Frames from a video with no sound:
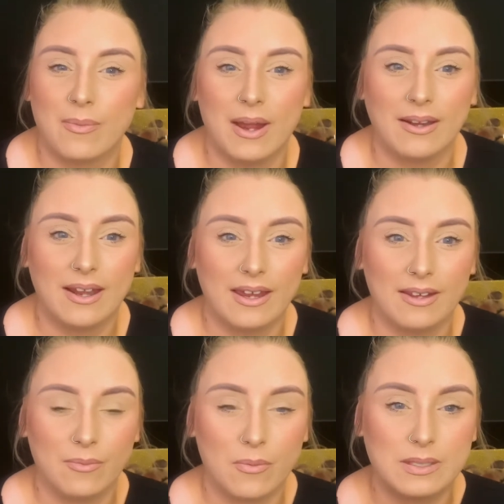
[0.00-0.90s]
We had like,
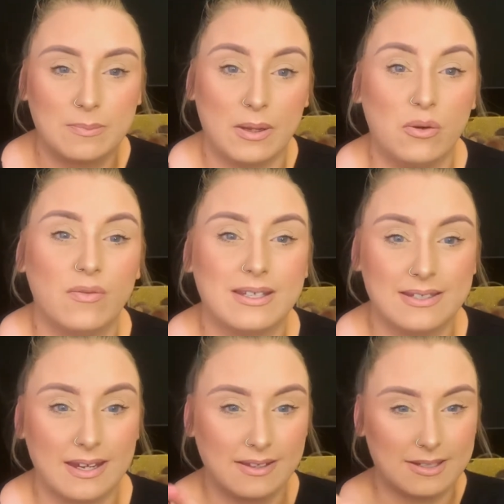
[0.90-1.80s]
we were split over
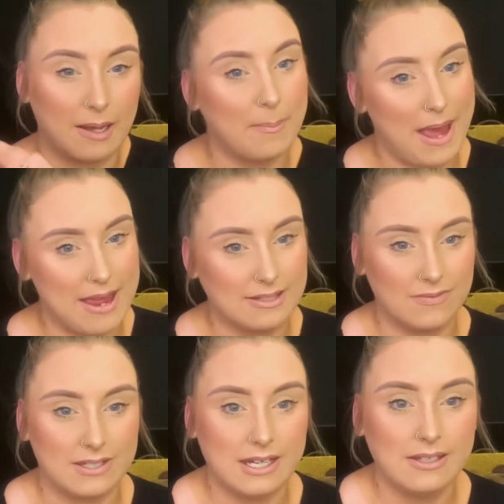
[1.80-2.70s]
six like pairs of
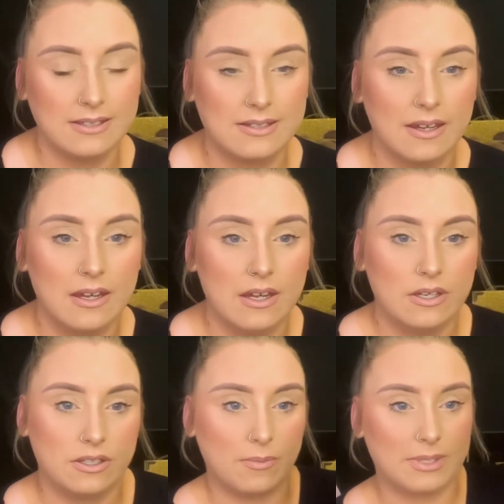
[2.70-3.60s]
seats.
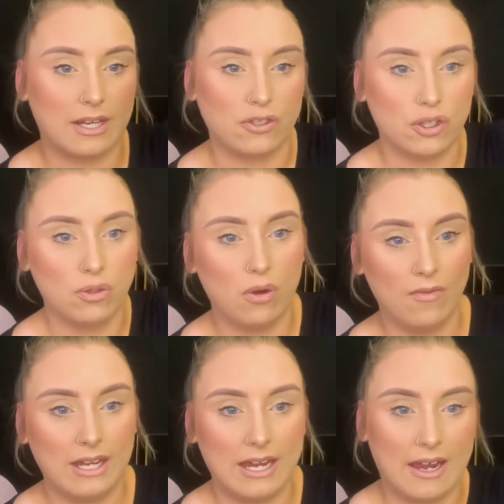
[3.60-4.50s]
So there was like two over
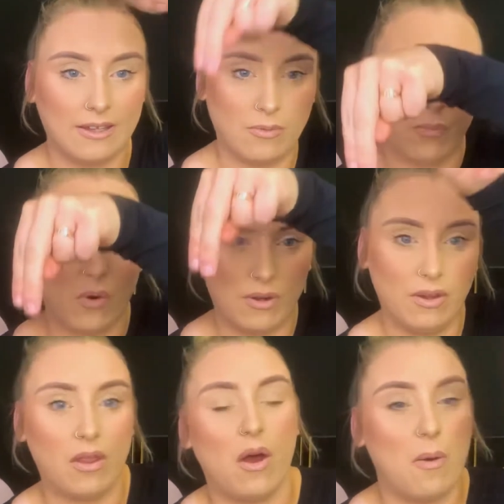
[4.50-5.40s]
here, then one
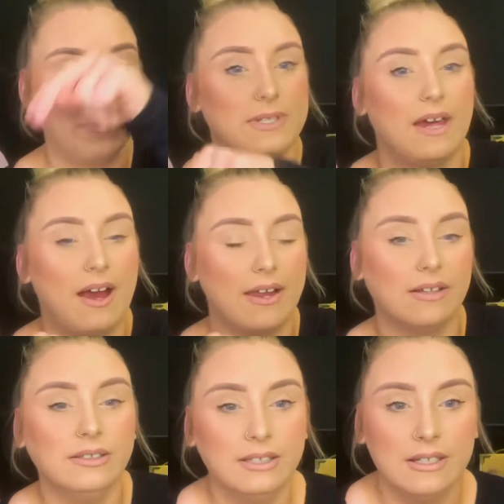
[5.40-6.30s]
on the opposite
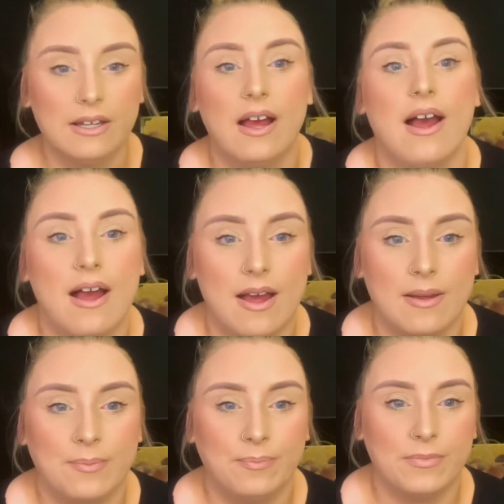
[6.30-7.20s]
aisle.
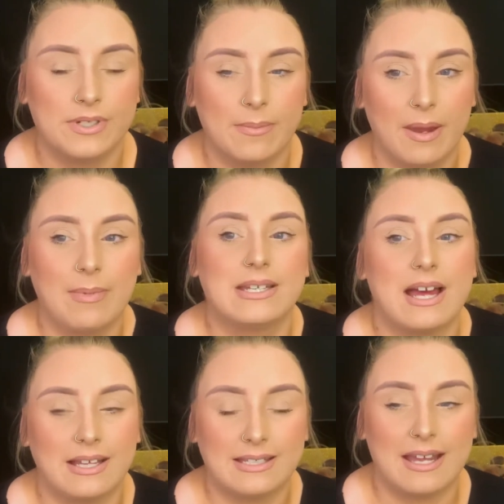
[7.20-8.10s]
So me and my
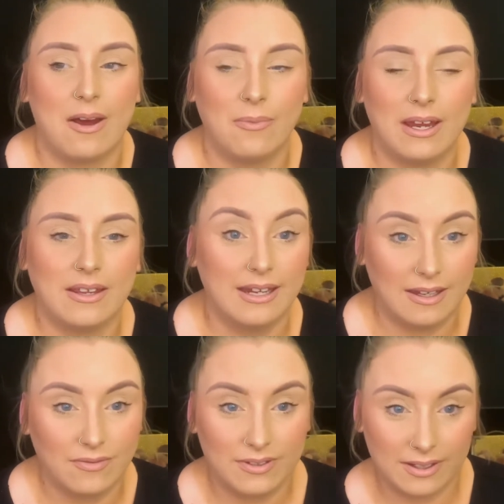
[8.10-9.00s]
dad sat with
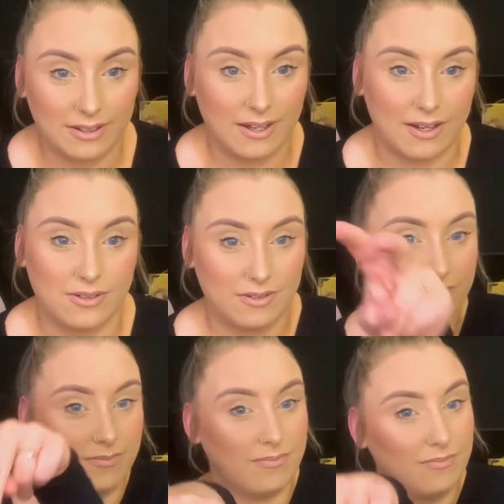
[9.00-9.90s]
Eve and had
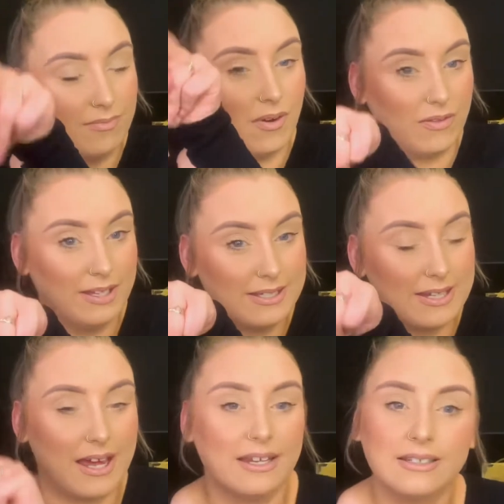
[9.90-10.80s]
on this
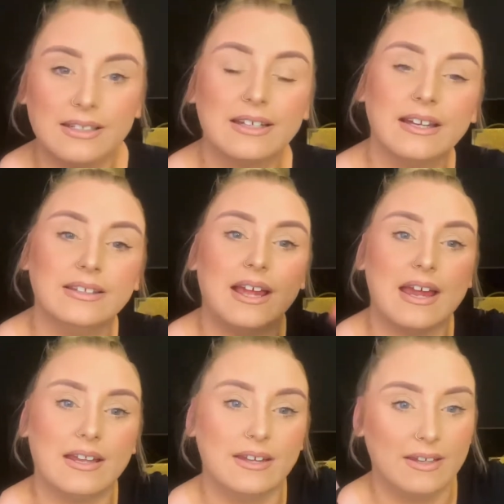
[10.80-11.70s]
side, and
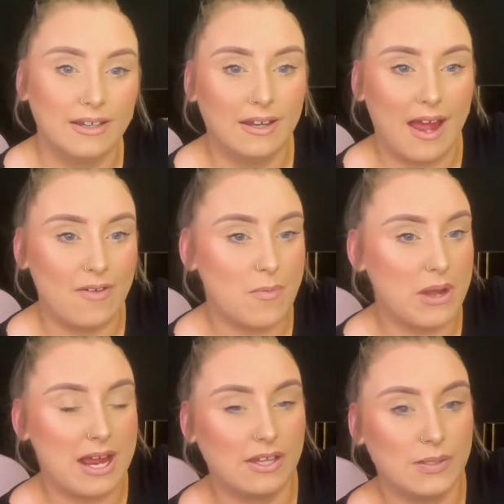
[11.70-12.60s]
then
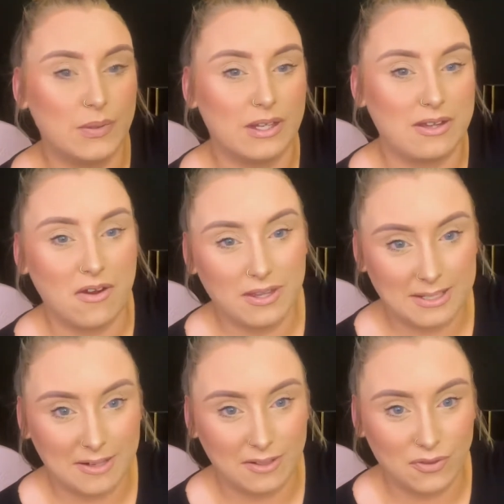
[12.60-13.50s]
everybody else was on the other
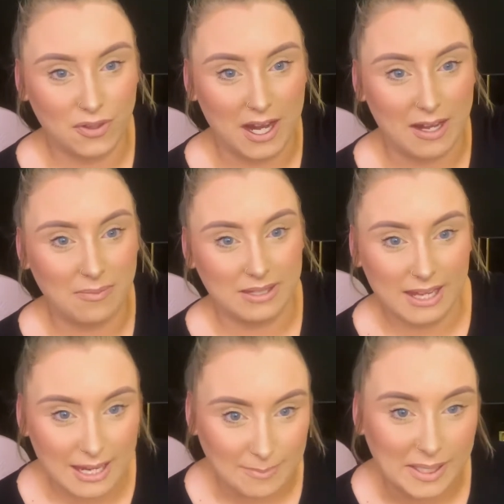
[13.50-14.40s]
side of the train with
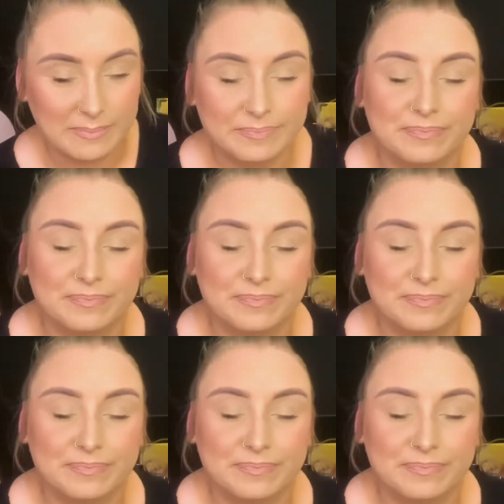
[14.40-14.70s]
Amy.